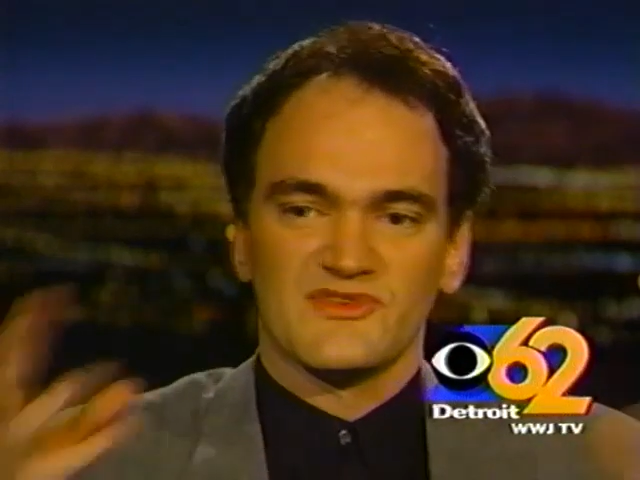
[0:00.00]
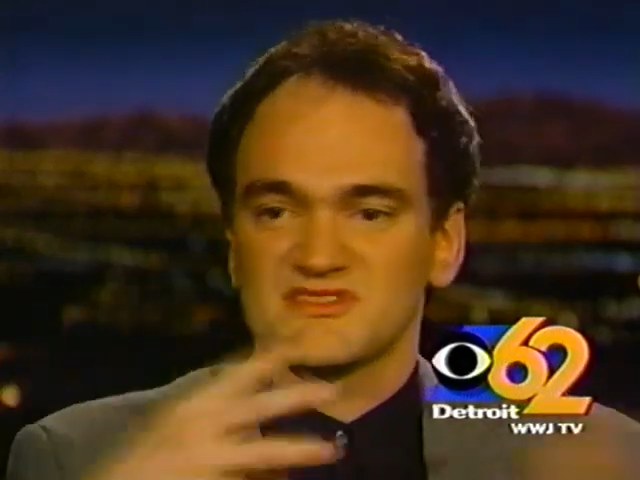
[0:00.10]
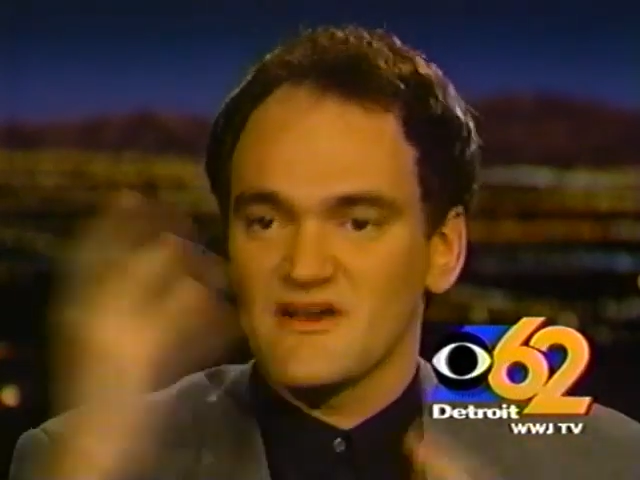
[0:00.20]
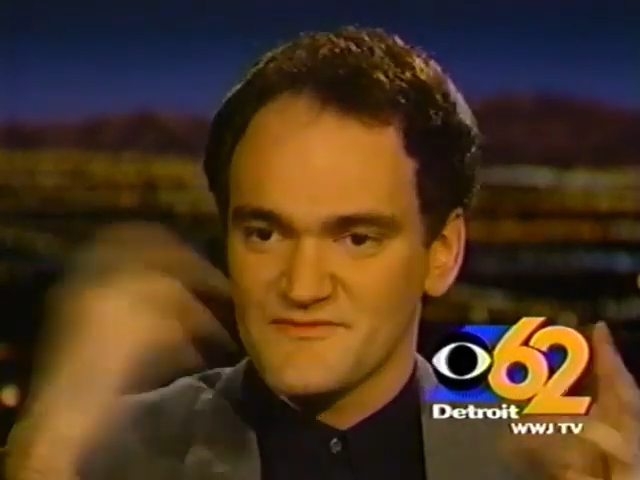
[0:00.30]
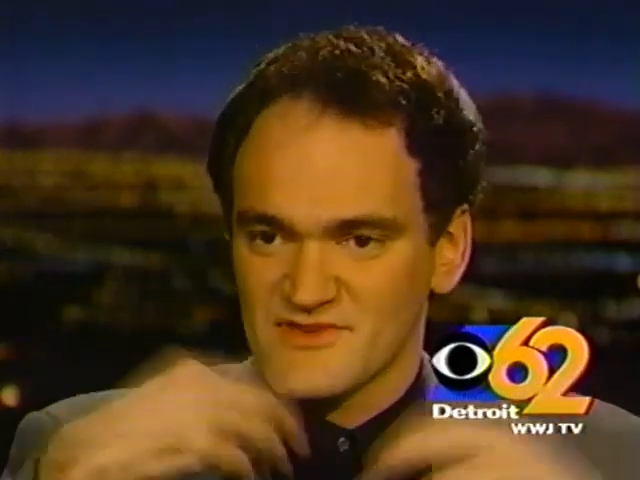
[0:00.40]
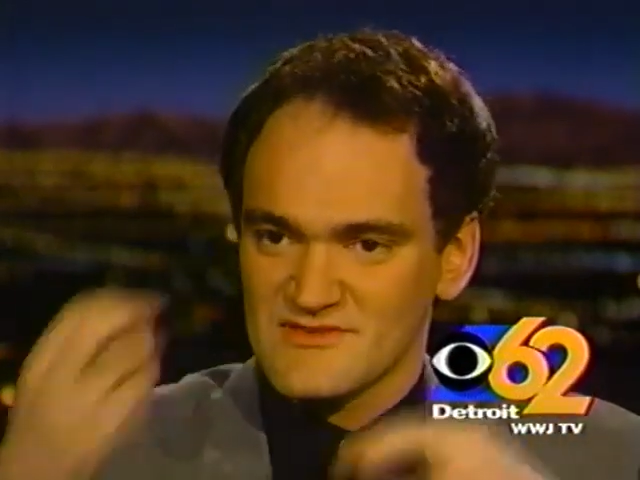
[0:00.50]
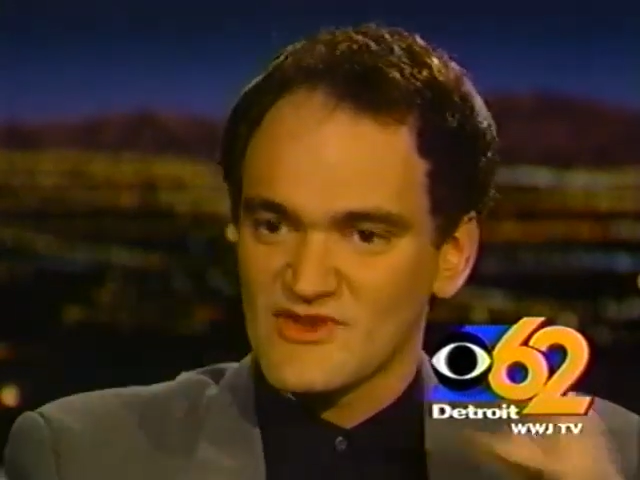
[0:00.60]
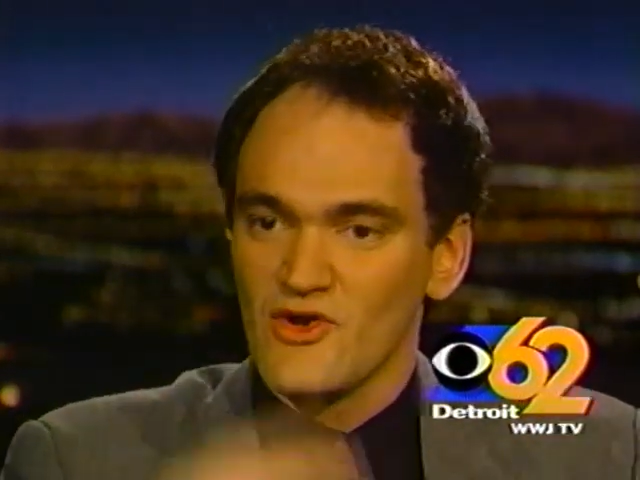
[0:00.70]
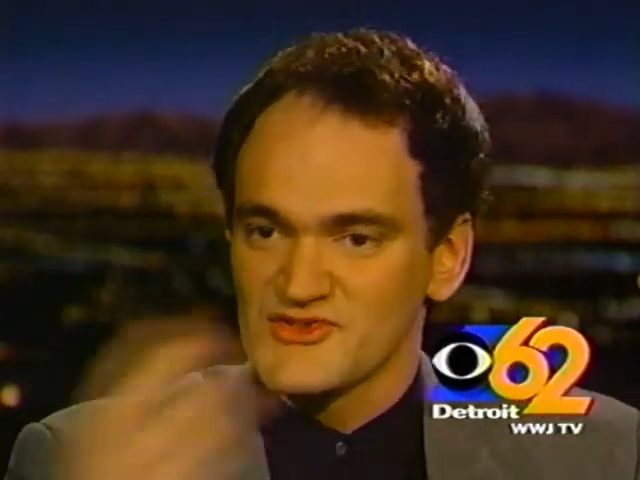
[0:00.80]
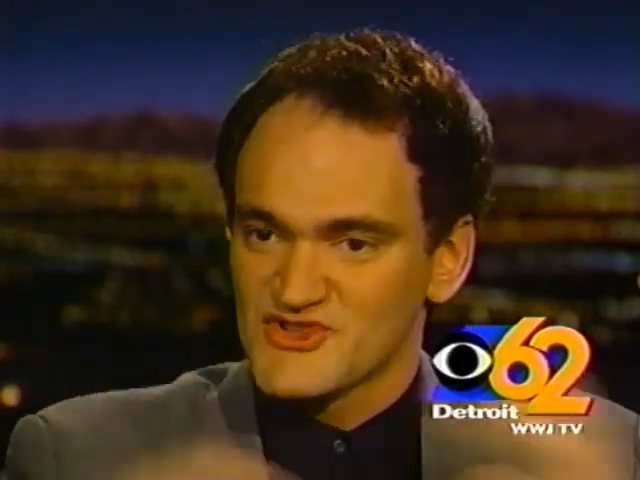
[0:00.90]
stuff,
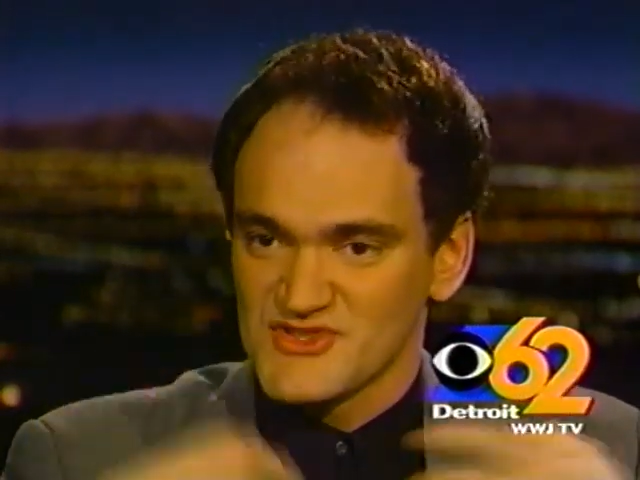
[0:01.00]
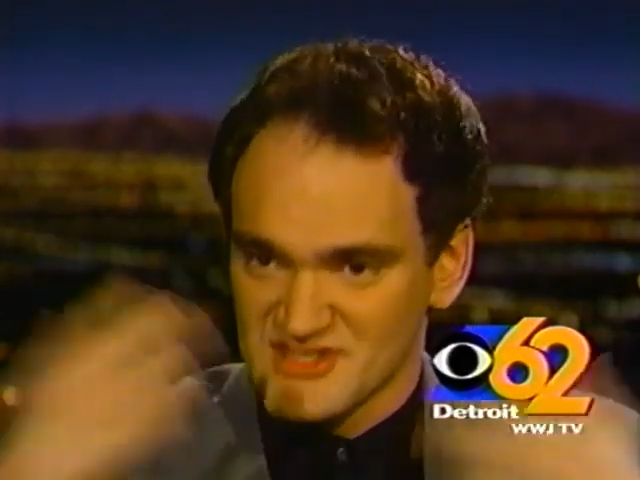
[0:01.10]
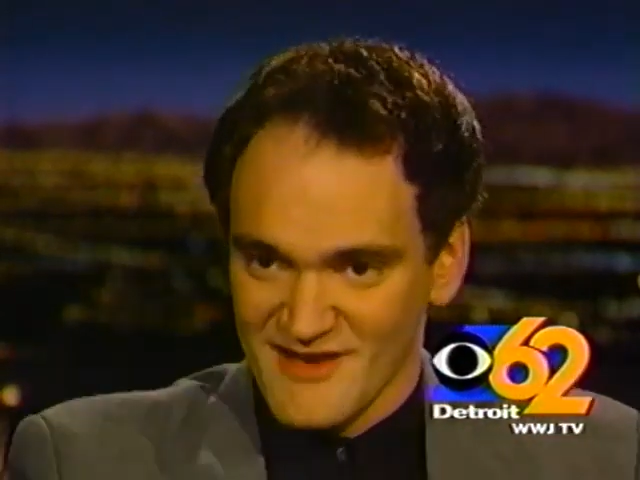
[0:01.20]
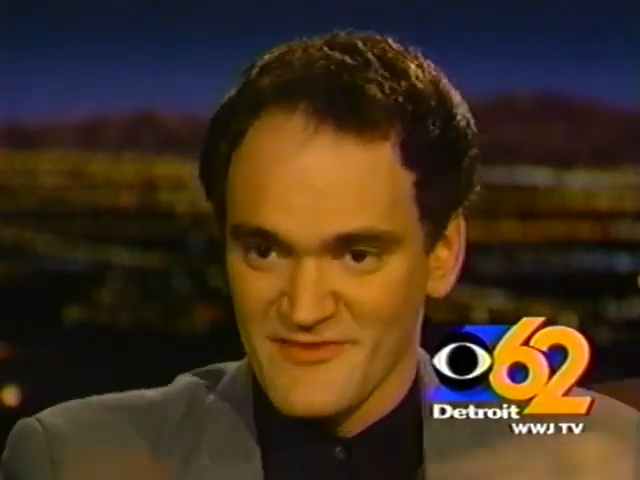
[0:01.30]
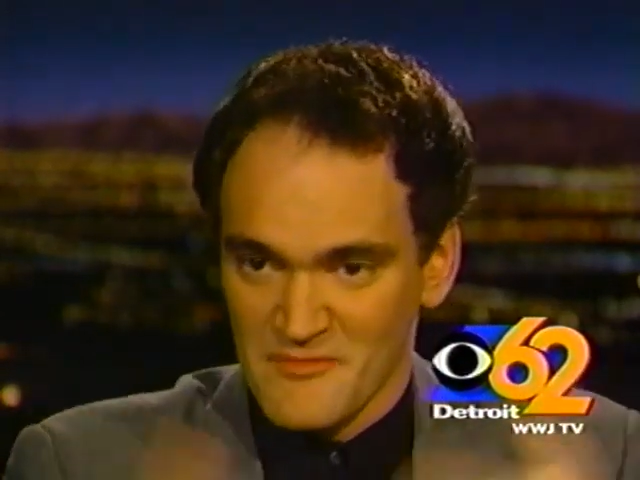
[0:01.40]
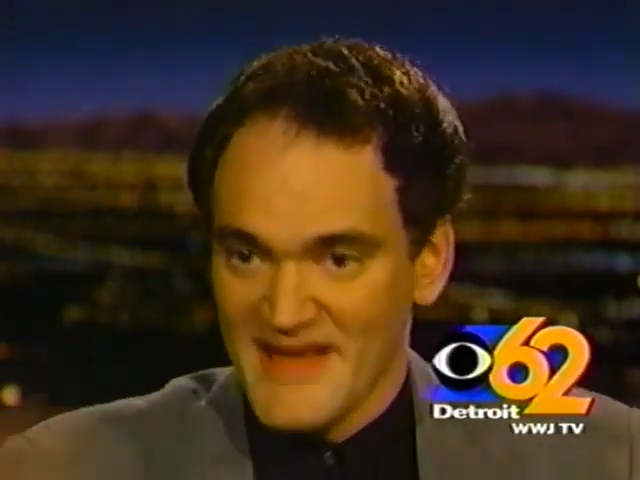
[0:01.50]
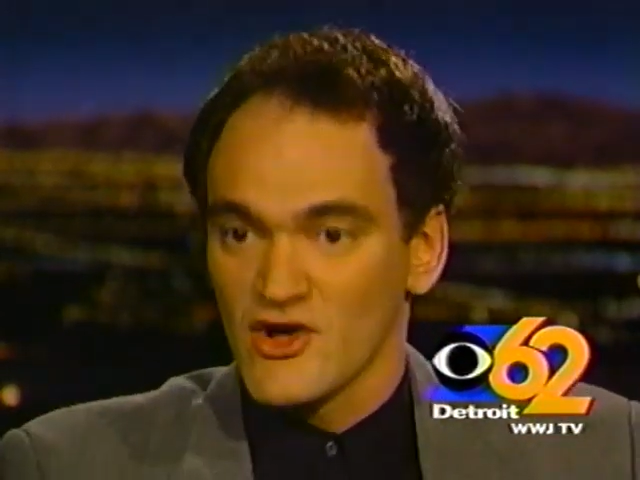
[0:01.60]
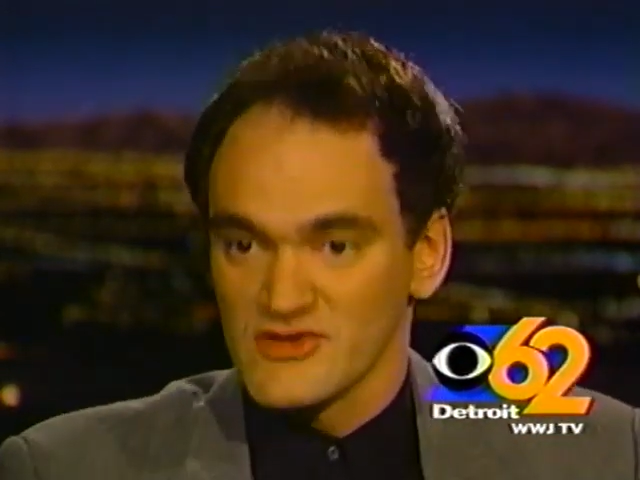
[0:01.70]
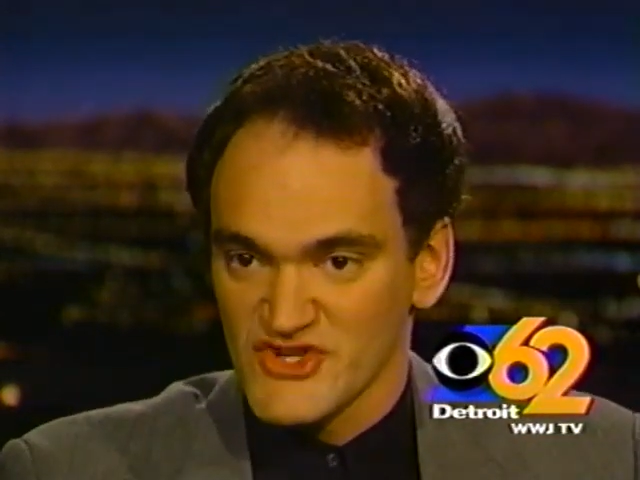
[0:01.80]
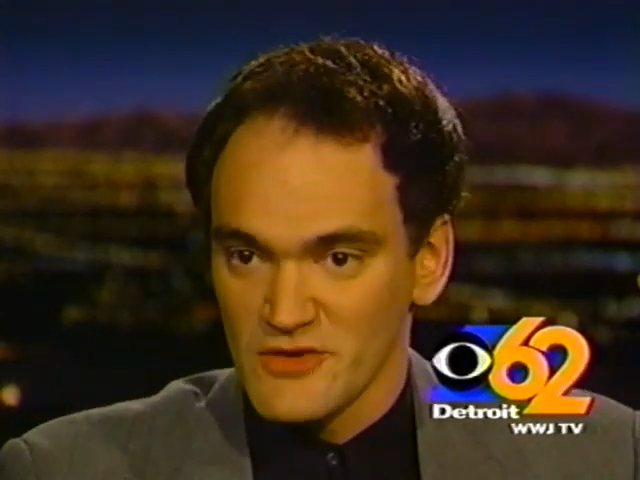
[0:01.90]
culture stuff of my culture.